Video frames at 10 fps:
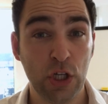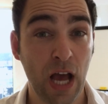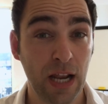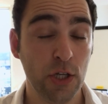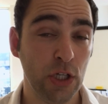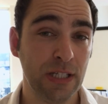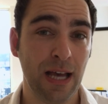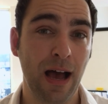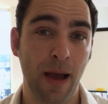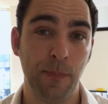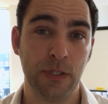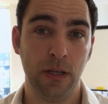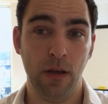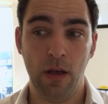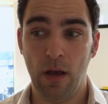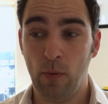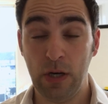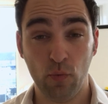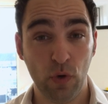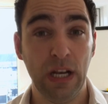challenging times when
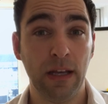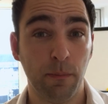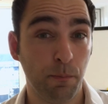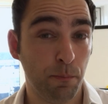it really